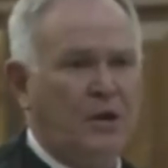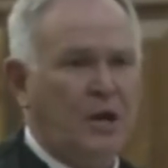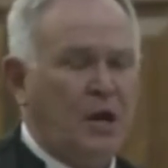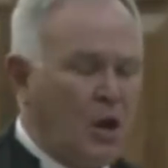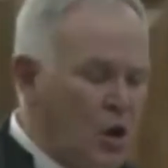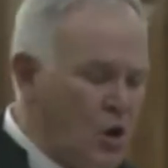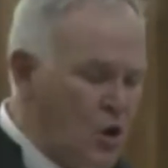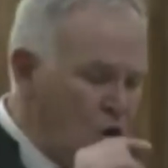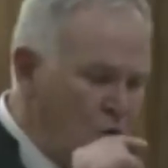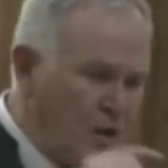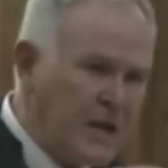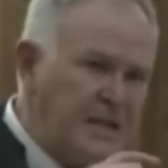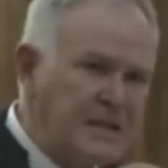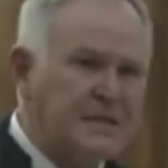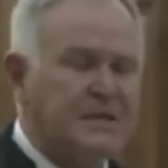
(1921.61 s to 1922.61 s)
Look at
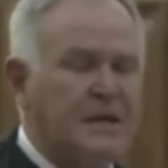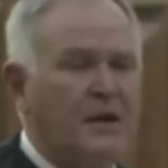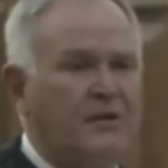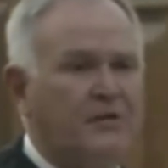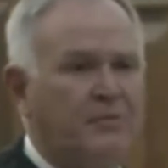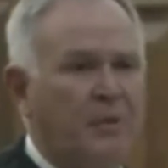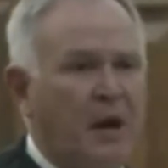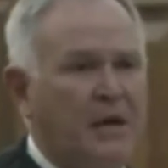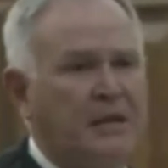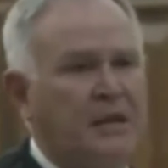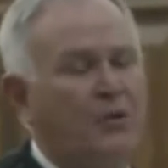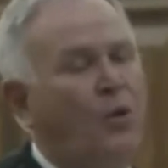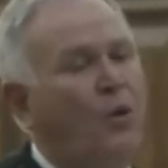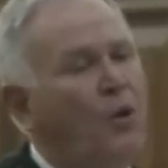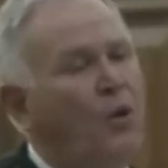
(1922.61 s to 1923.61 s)
his state of mind. And
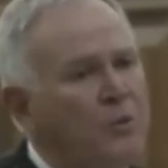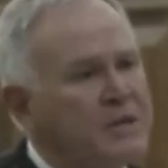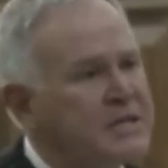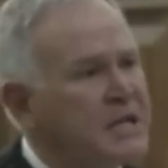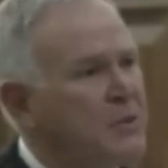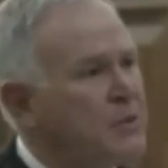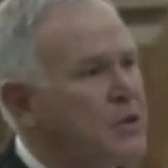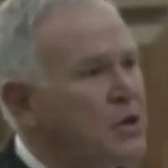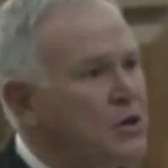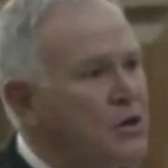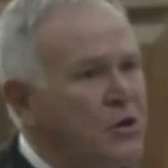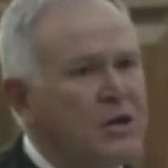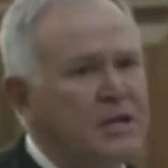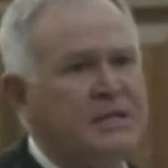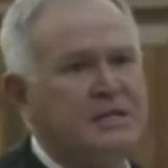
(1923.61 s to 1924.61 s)
all we say when you look at
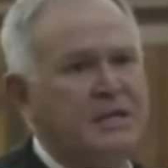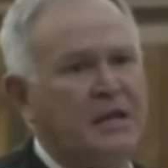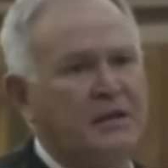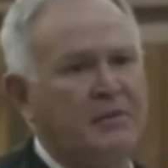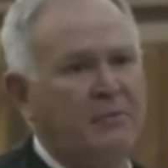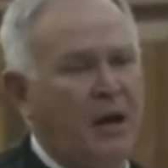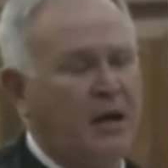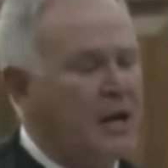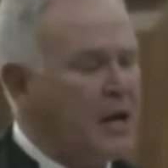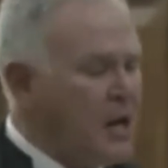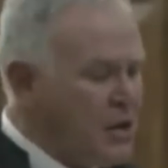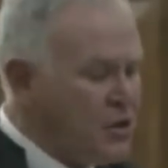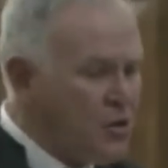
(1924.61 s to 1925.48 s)
his state of mind, you